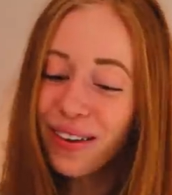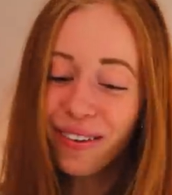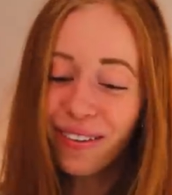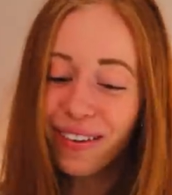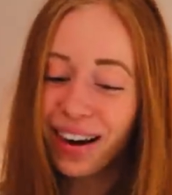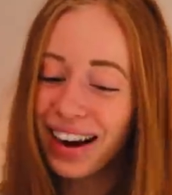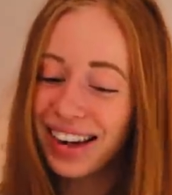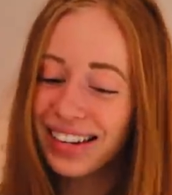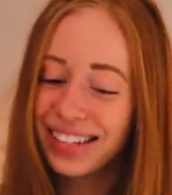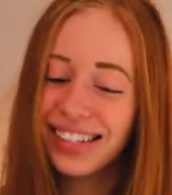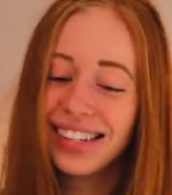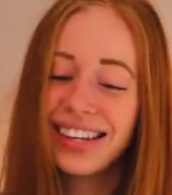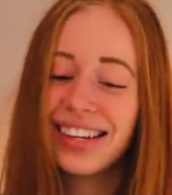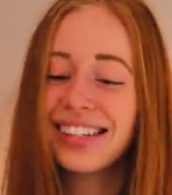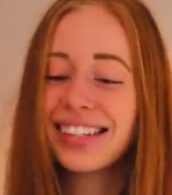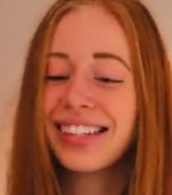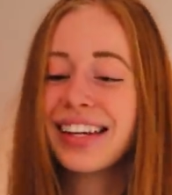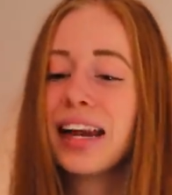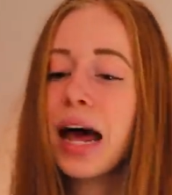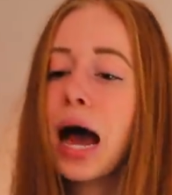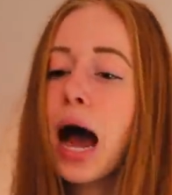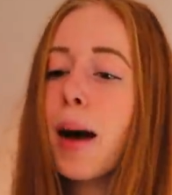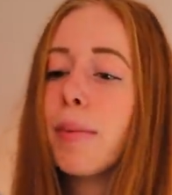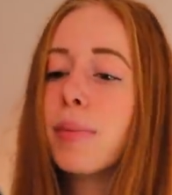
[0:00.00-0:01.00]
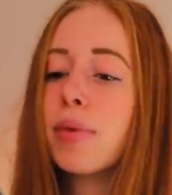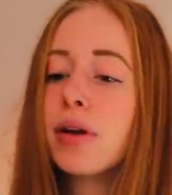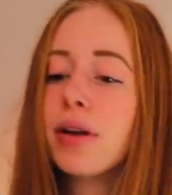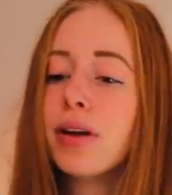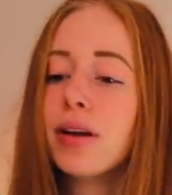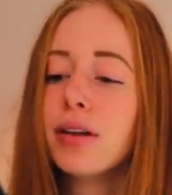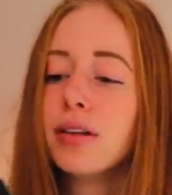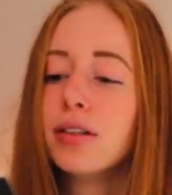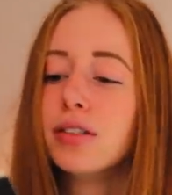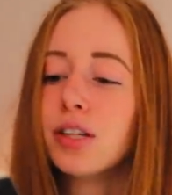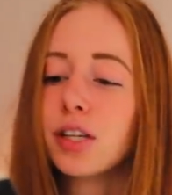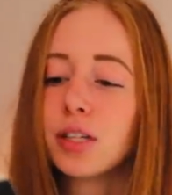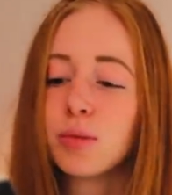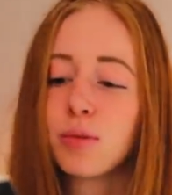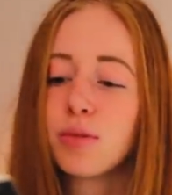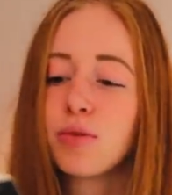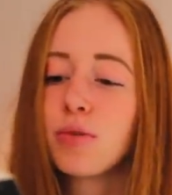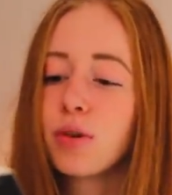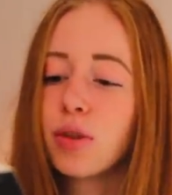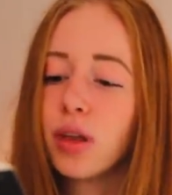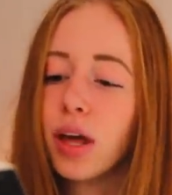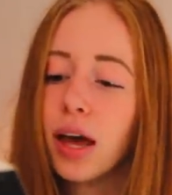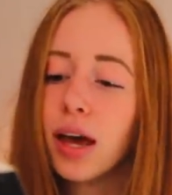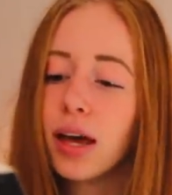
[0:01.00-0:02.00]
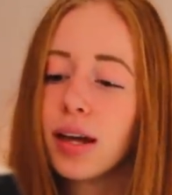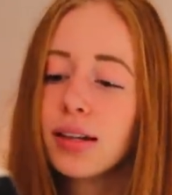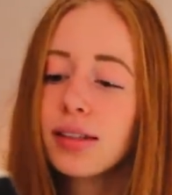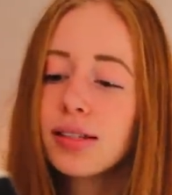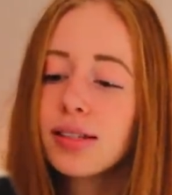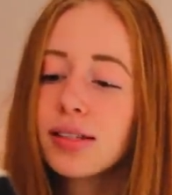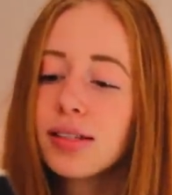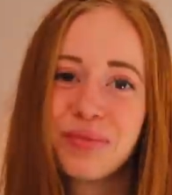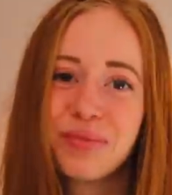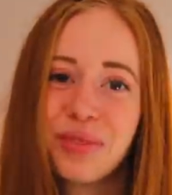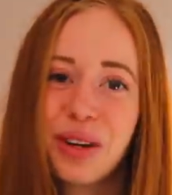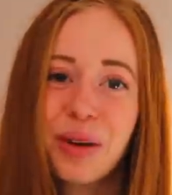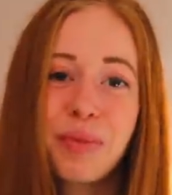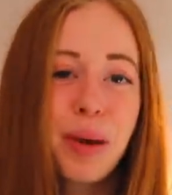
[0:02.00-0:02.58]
crazy is gonna happen just before the end.